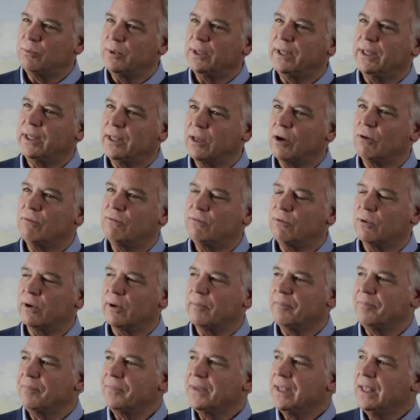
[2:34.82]
really go for
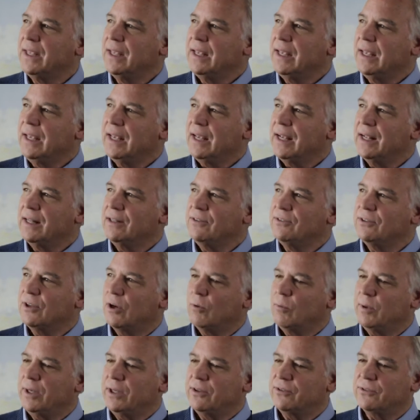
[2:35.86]
it. And
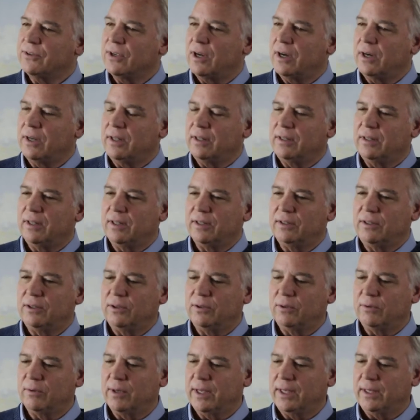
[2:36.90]
so we just started to
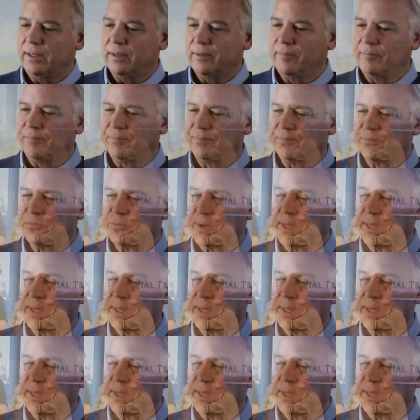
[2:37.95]
do a